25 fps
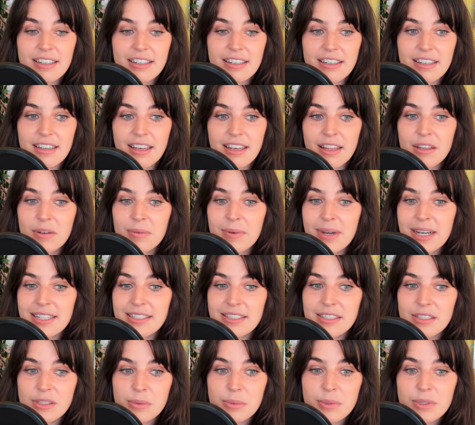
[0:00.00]
otherwise
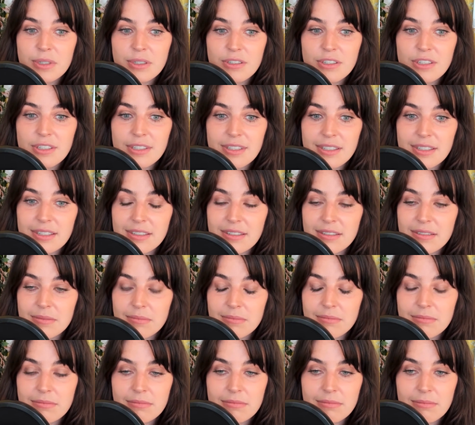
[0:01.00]
you will just
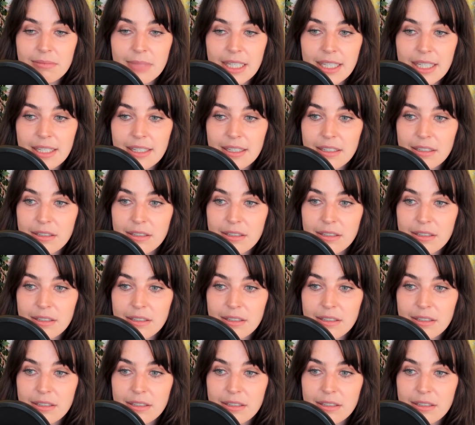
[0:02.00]
be